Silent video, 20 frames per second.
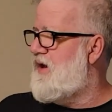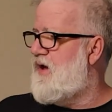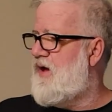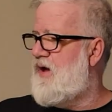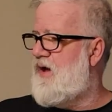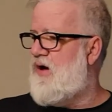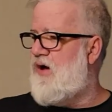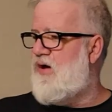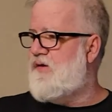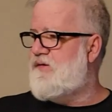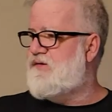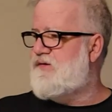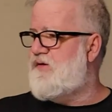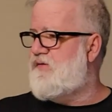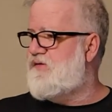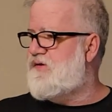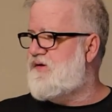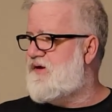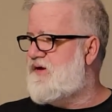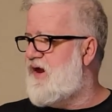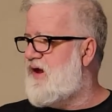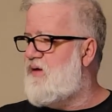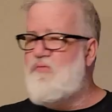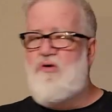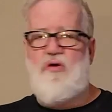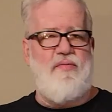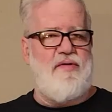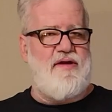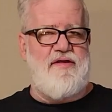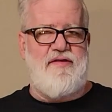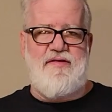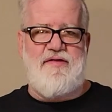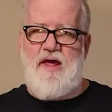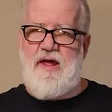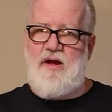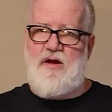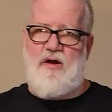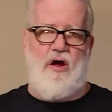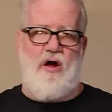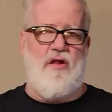also just take a moment to
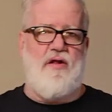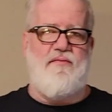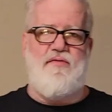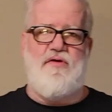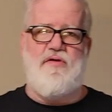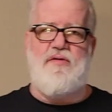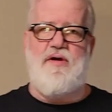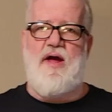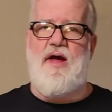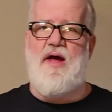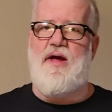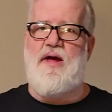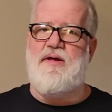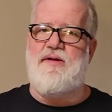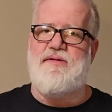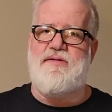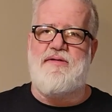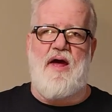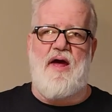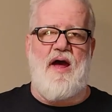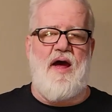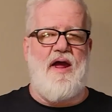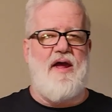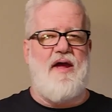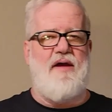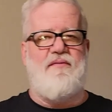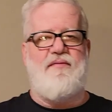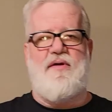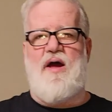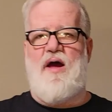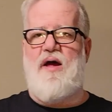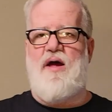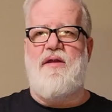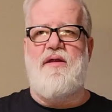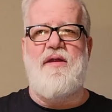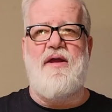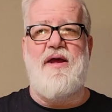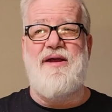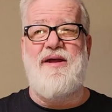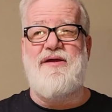thank all of you guys.
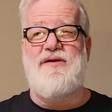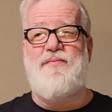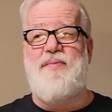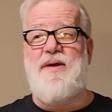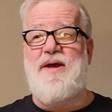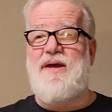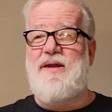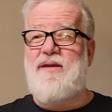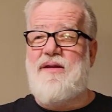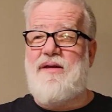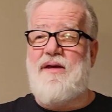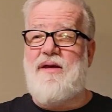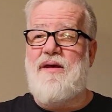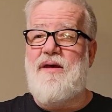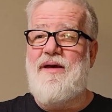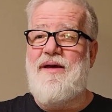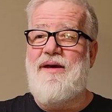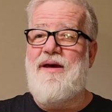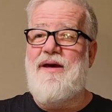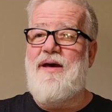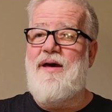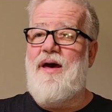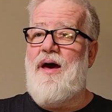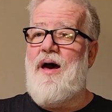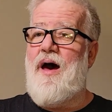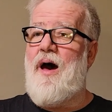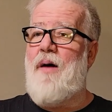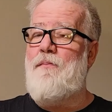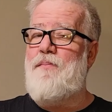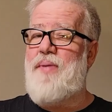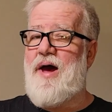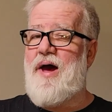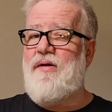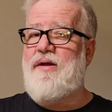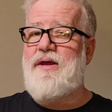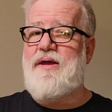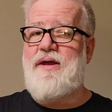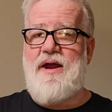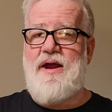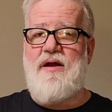It has been about
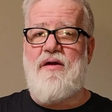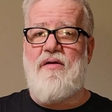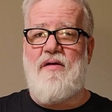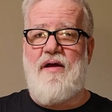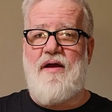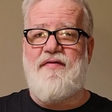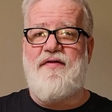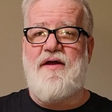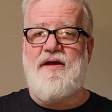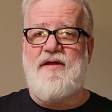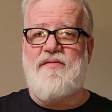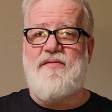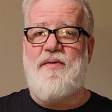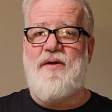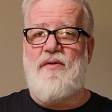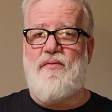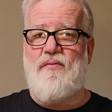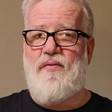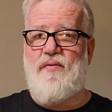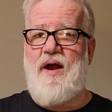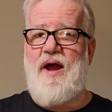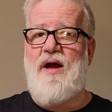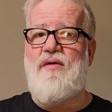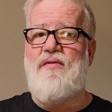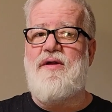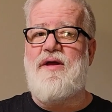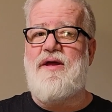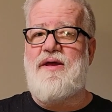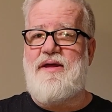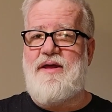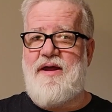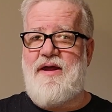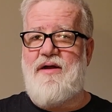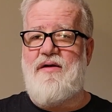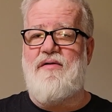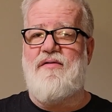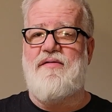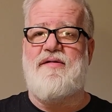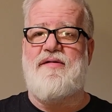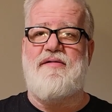a year. I think it's been around a
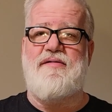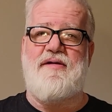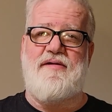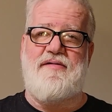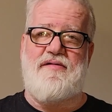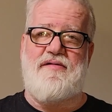year since I